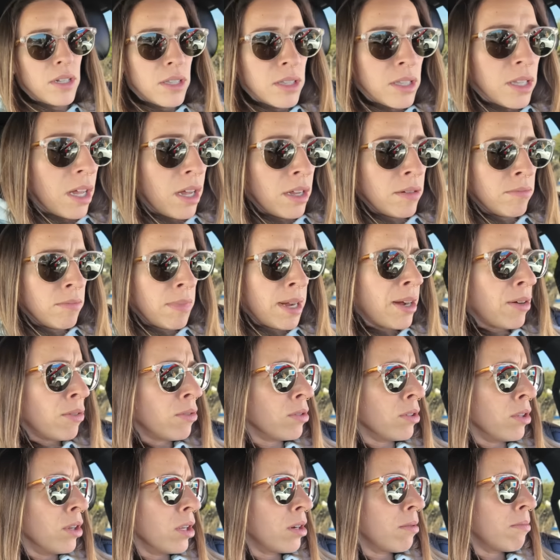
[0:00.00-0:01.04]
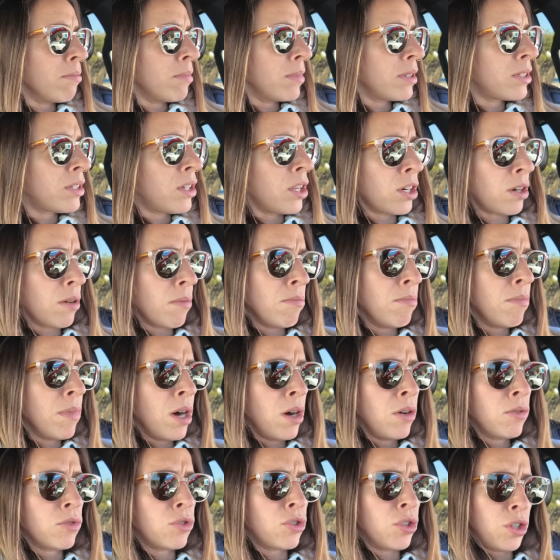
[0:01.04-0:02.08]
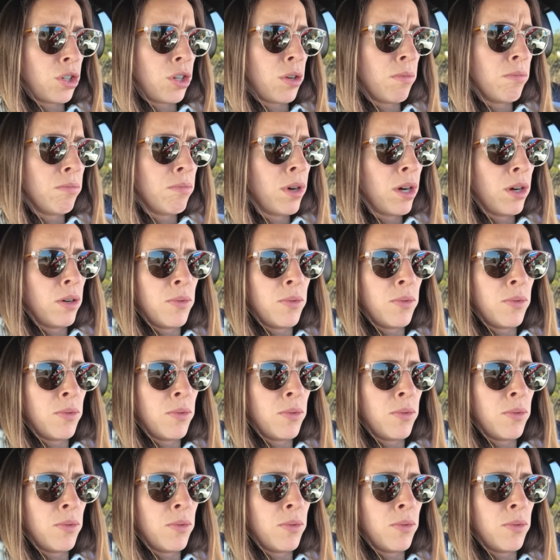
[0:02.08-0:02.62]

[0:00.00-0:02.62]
Let them out, let them, take them out, take them out.